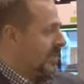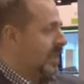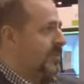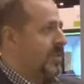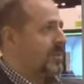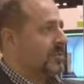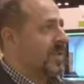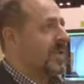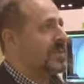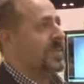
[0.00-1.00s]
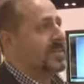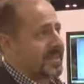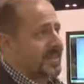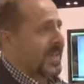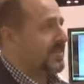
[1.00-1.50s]
types in this thing, it sends
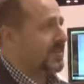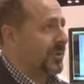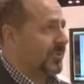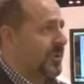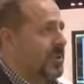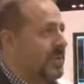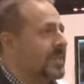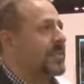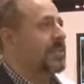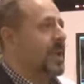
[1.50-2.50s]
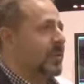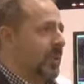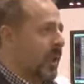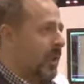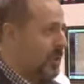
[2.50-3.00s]
a text to your phone, lets them know
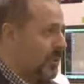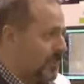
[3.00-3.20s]
they're home.